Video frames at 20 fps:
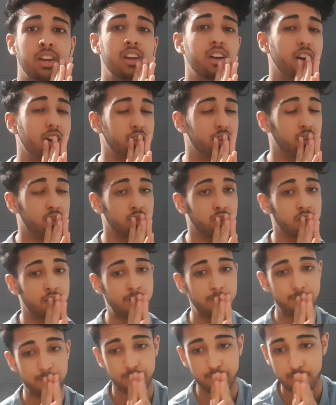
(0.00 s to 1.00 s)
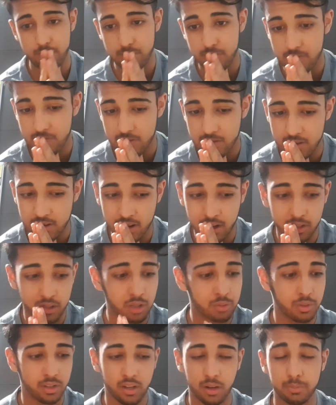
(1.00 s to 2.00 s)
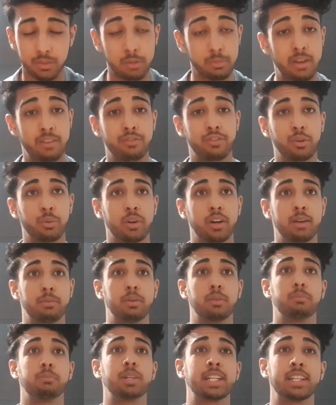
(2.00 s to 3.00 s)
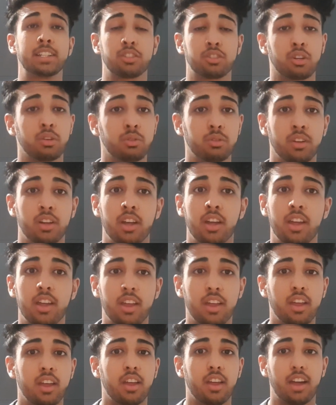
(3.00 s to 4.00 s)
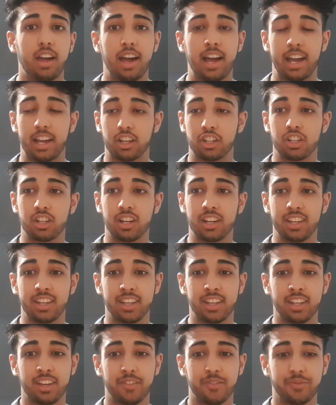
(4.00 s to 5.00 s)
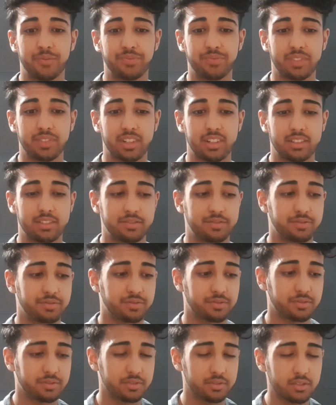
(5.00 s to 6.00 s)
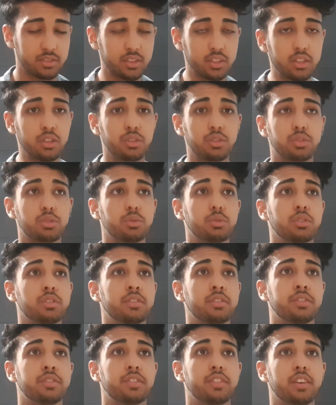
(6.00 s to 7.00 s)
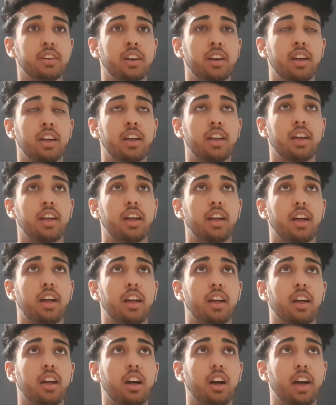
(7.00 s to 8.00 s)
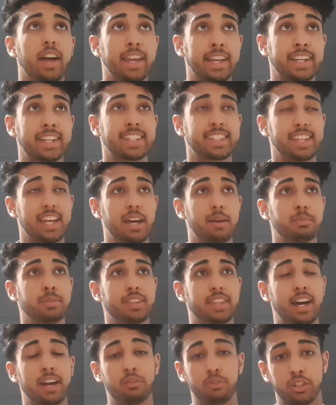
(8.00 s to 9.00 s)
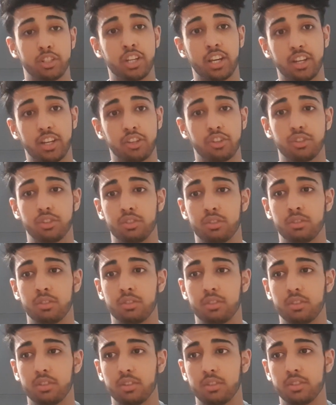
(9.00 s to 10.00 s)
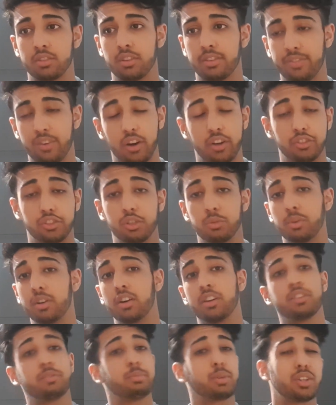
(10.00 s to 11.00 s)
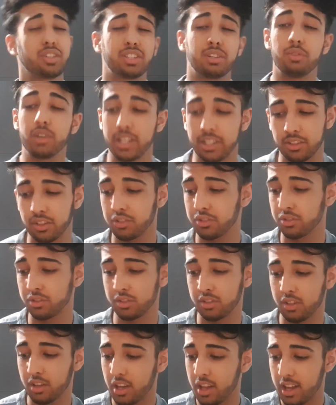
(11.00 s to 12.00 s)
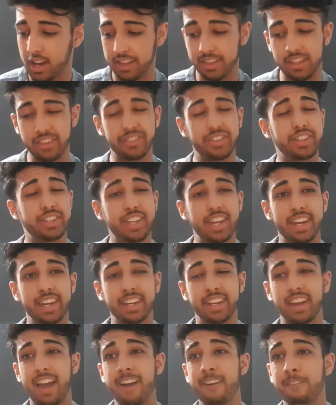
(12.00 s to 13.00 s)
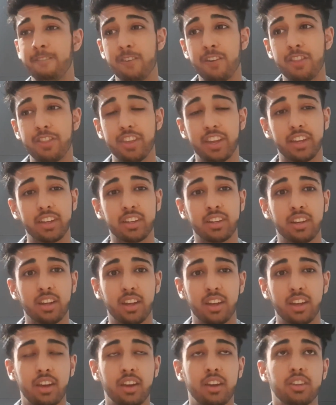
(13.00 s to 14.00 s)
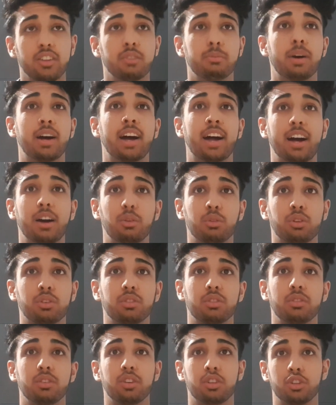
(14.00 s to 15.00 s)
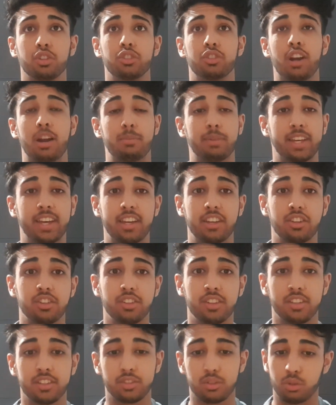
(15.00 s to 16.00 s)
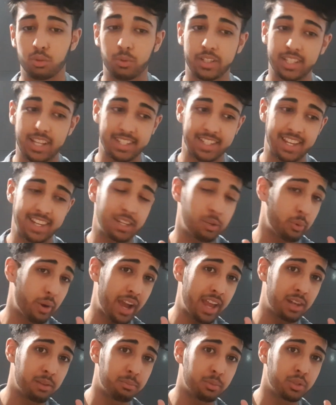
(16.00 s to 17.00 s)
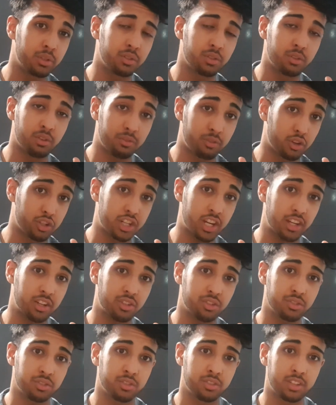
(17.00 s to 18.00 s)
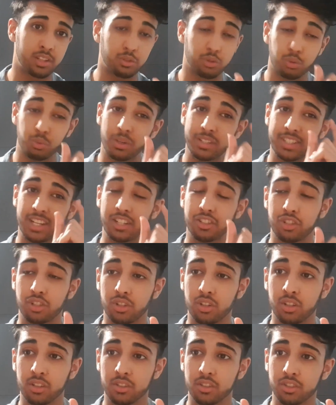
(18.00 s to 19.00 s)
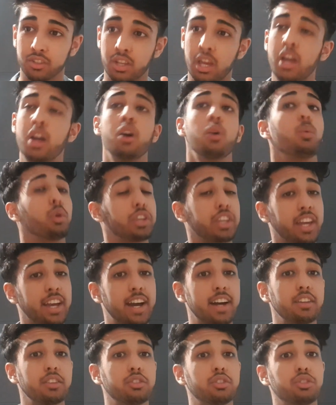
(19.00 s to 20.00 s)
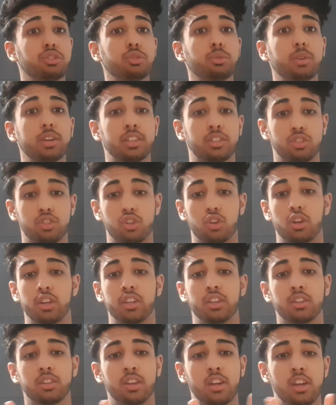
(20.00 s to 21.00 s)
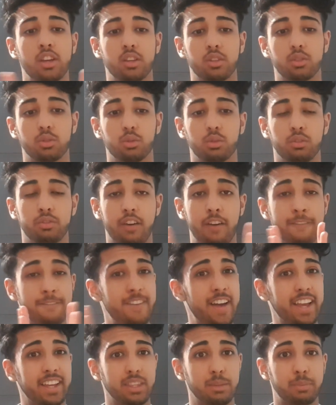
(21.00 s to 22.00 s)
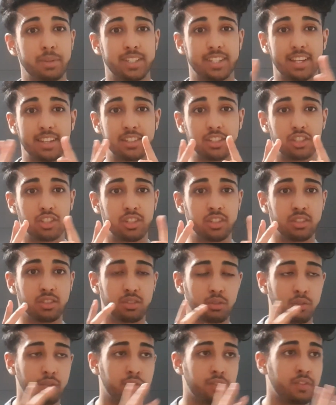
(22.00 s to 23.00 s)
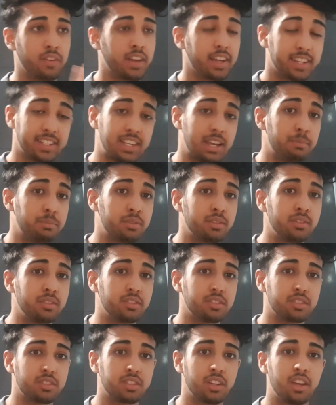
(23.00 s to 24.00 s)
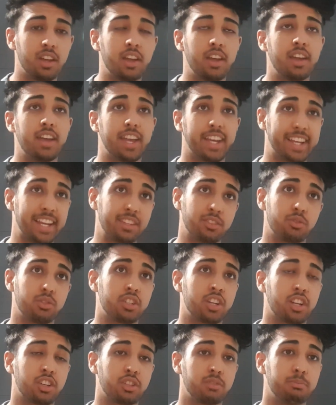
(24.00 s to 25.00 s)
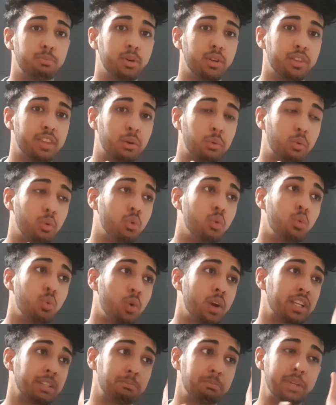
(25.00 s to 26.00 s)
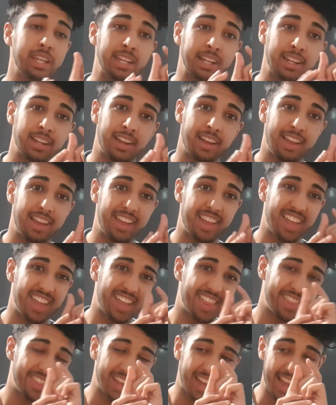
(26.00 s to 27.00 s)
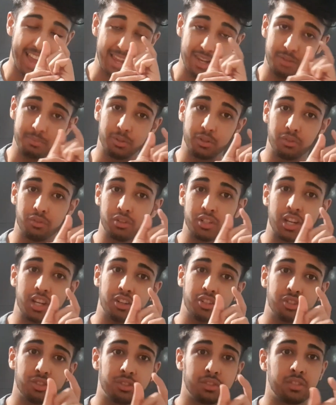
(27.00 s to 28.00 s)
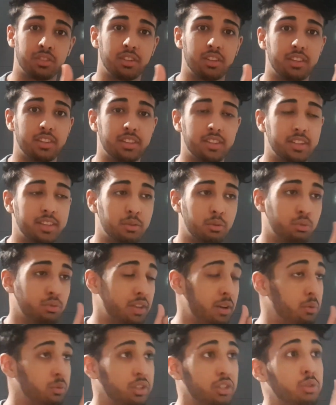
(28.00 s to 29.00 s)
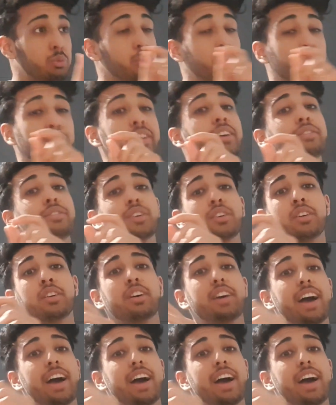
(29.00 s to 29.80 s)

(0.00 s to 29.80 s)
I know it comes up everywhere, but please don't actually sort of accept that rejection defines your worth, because it really doesn't. At the end of the day, everything, no matter how good your application is, always has that little element of rejection. There's always that chance. What you can do is try and sort of affect the percentages of acceptance against rejection, but there will always be that element of rejection. You will never,